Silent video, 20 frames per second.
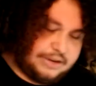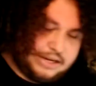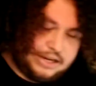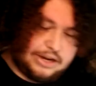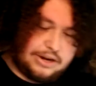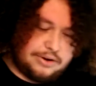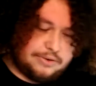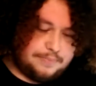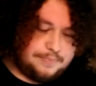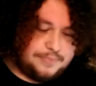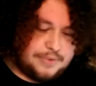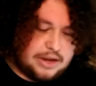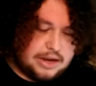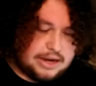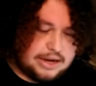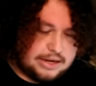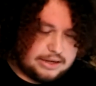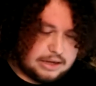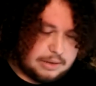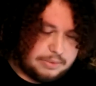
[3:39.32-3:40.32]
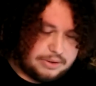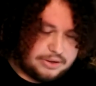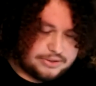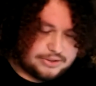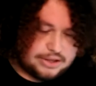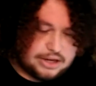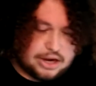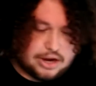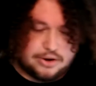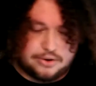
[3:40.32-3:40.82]
video a couple
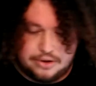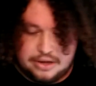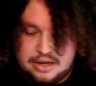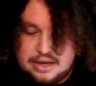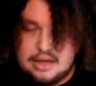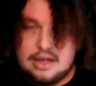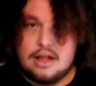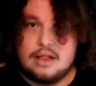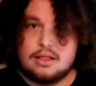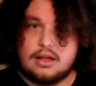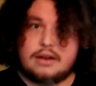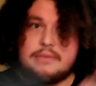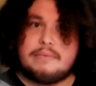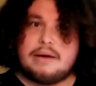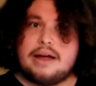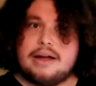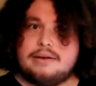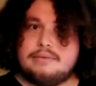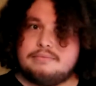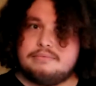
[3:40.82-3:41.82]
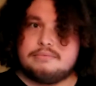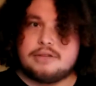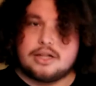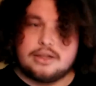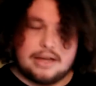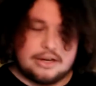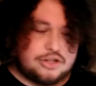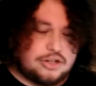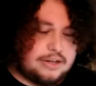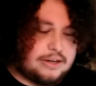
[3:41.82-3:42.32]
years ago, a lot of my
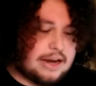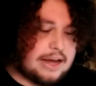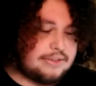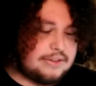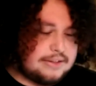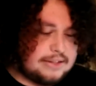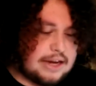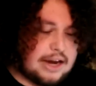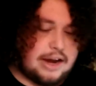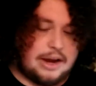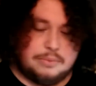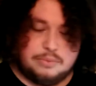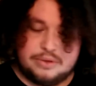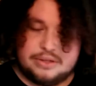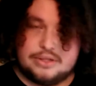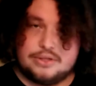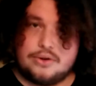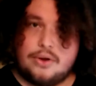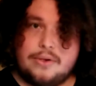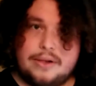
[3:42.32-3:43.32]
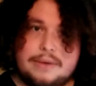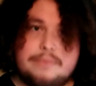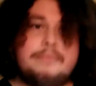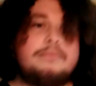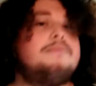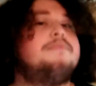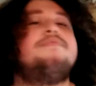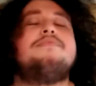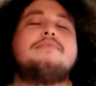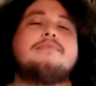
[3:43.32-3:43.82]
collection at the time was stolen.
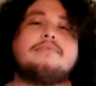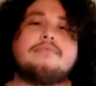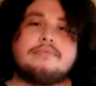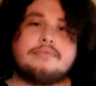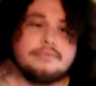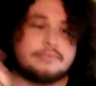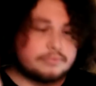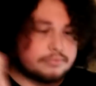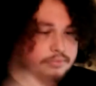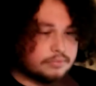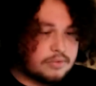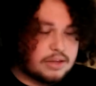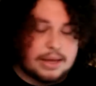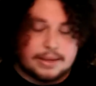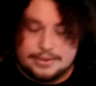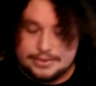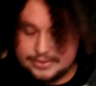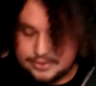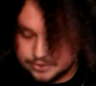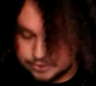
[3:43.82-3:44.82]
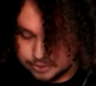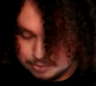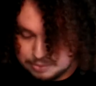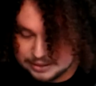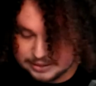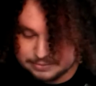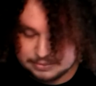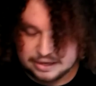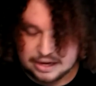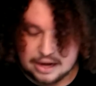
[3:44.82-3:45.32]
This is a
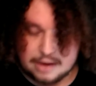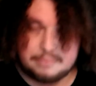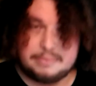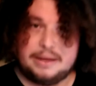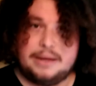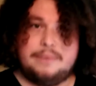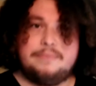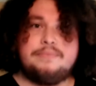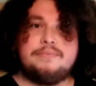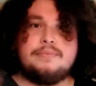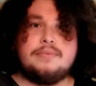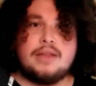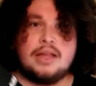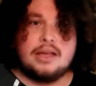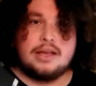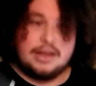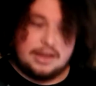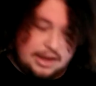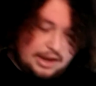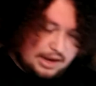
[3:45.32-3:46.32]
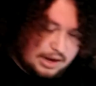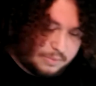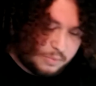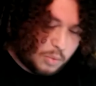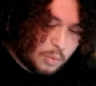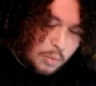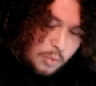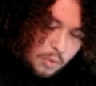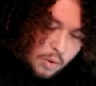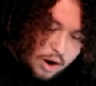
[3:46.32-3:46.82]
replacement copy, and
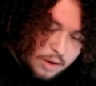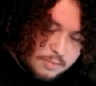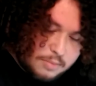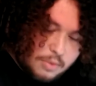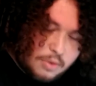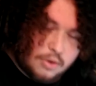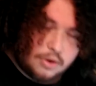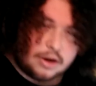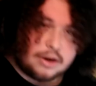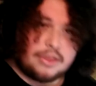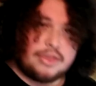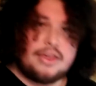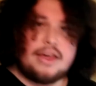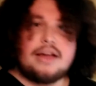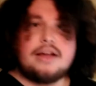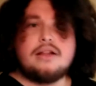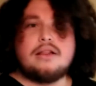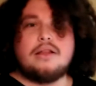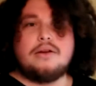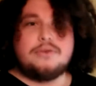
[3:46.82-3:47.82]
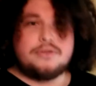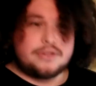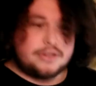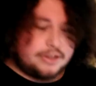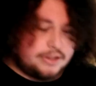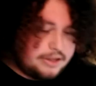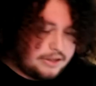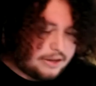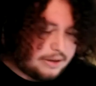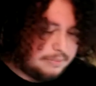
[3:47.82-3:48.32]
I'm one more thing
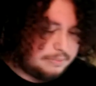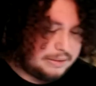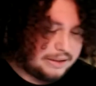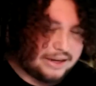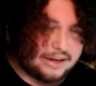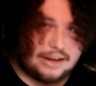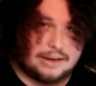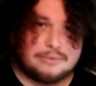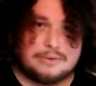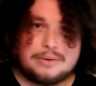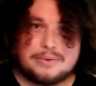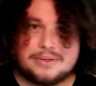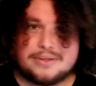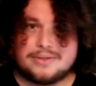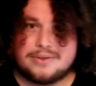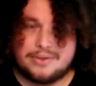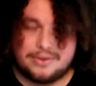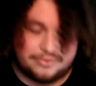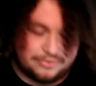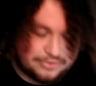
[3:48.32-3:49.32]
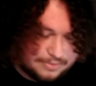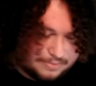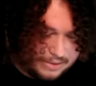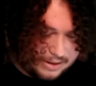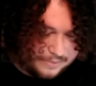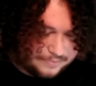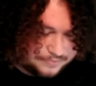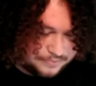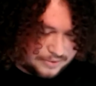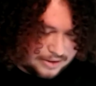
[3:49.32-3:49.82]
closer to completing what was stolen from
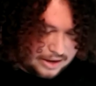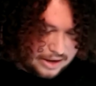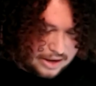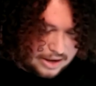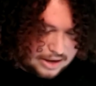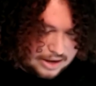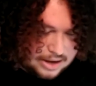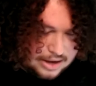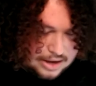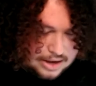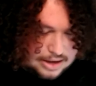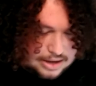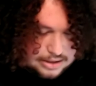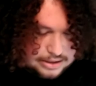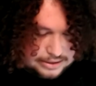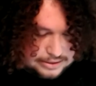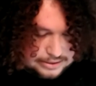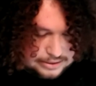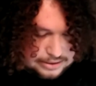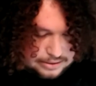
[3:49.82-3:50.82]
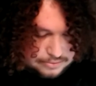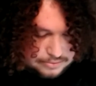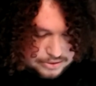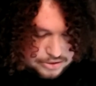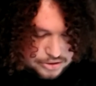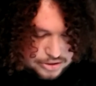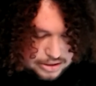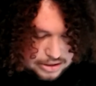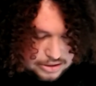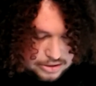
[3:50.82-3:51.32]
me. Let's see, what
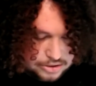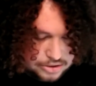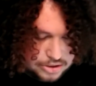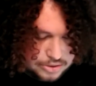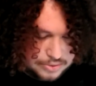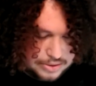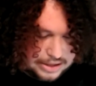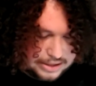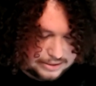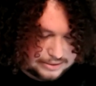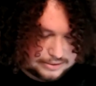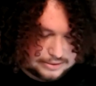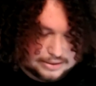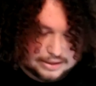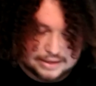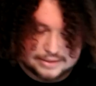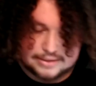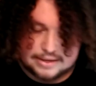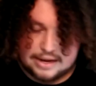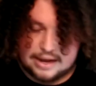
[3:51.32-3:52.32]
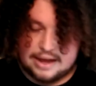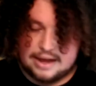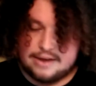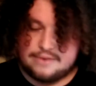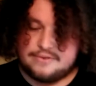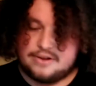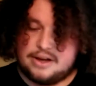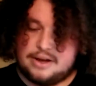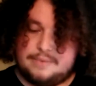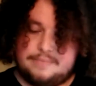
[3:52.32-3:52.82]
should I show next? Next I have